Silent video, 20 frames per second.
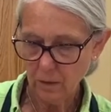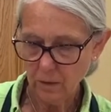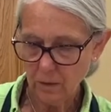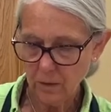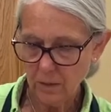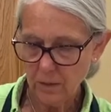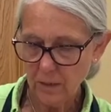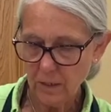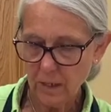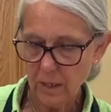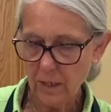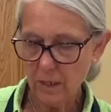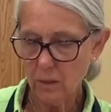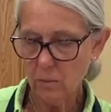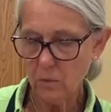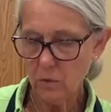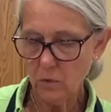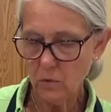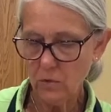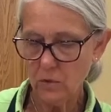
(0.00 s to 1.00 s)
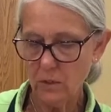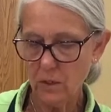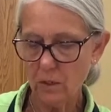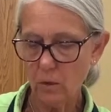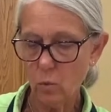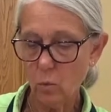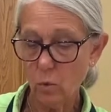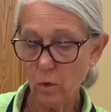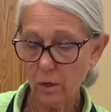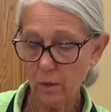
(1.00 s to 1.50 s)
Today I'm
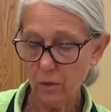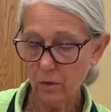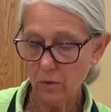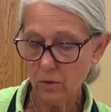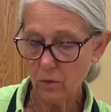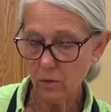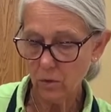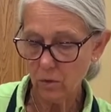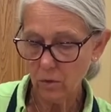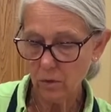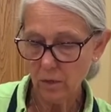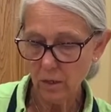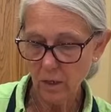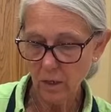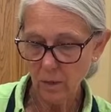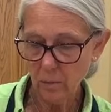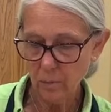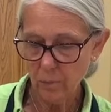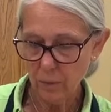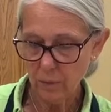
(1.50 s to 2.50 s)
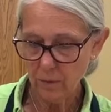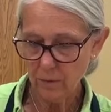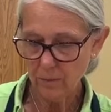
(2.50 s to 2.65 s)
using 1/3 cup